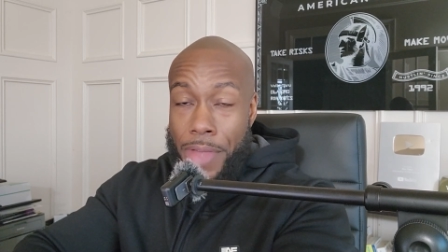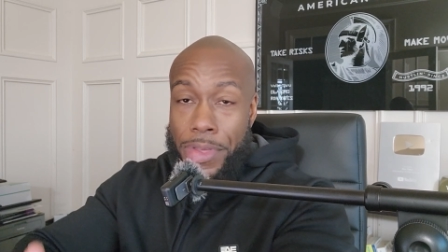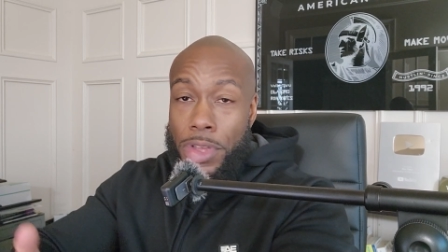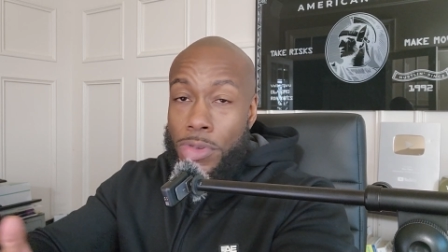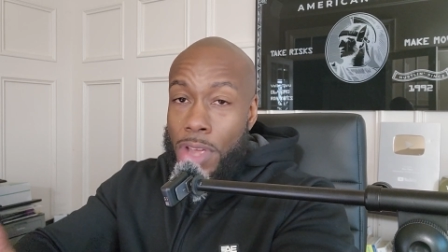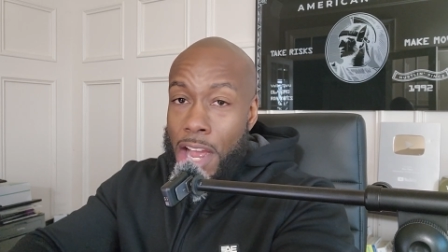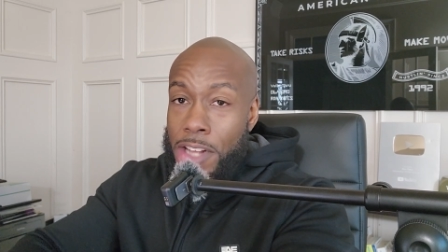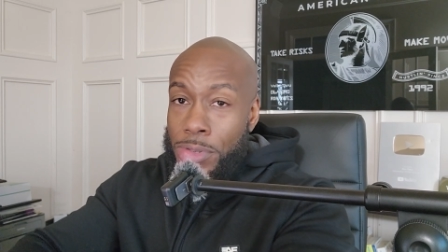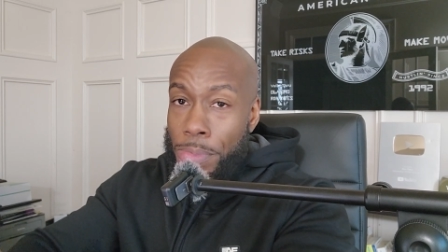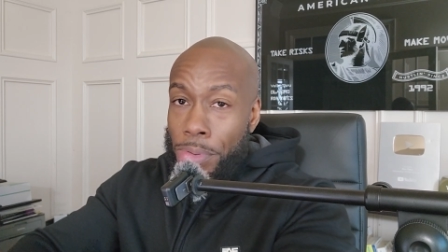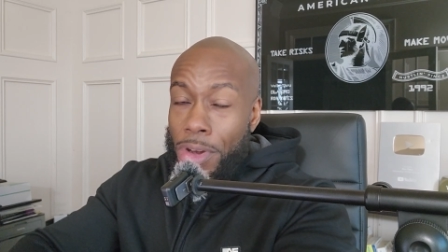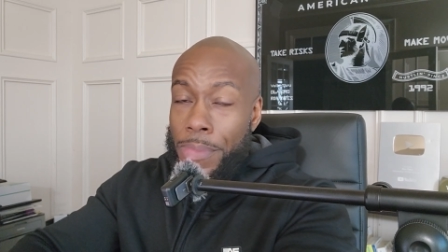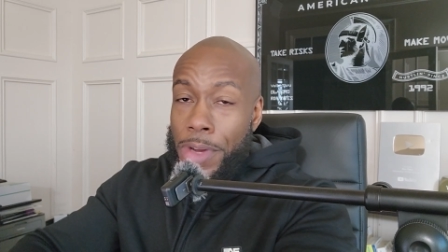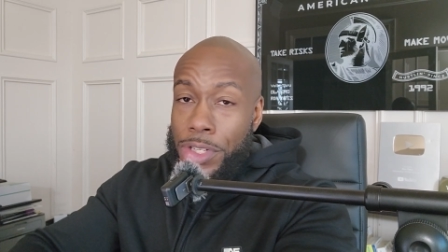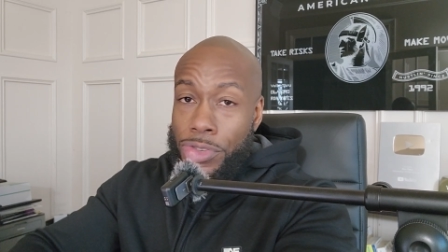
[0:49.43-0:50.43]
I think you guys would
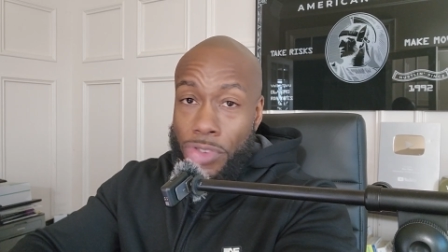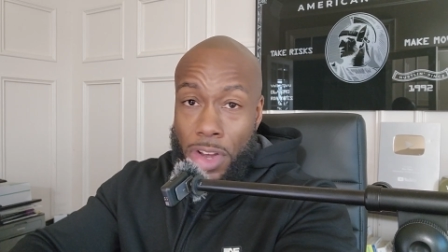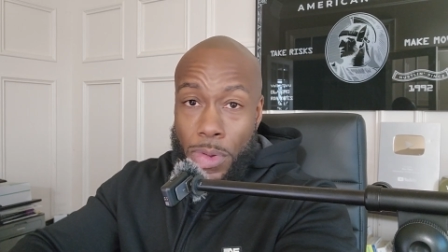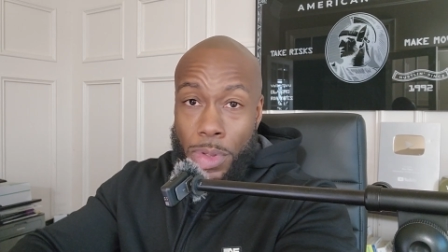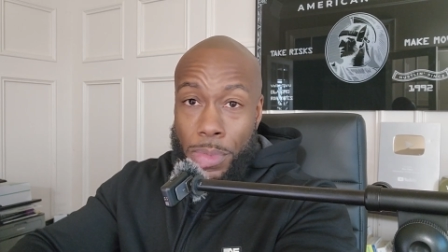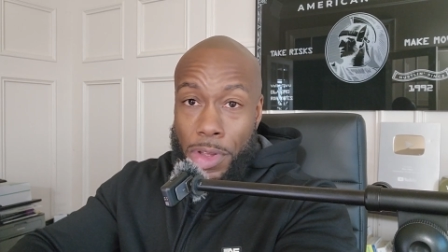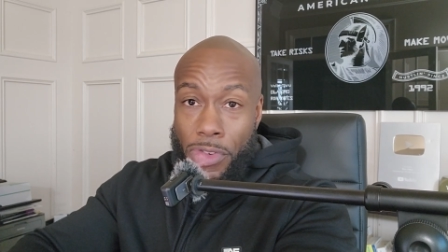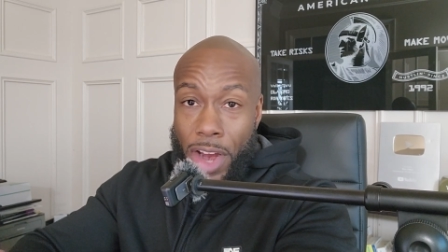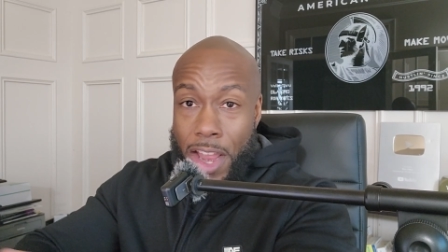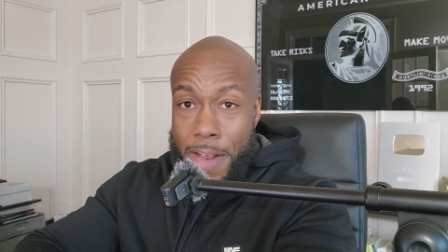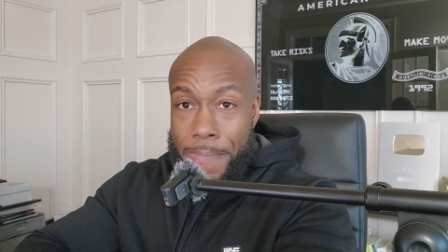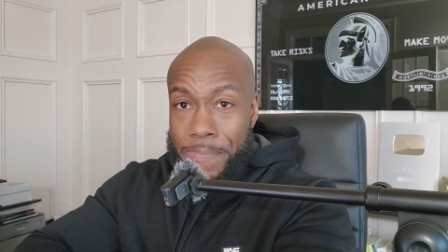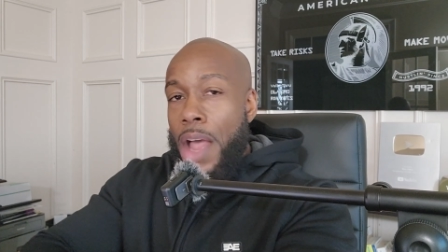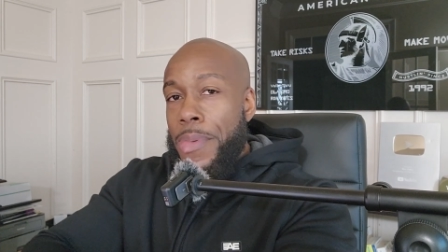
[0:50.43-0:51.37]
pretty much agree with me, right?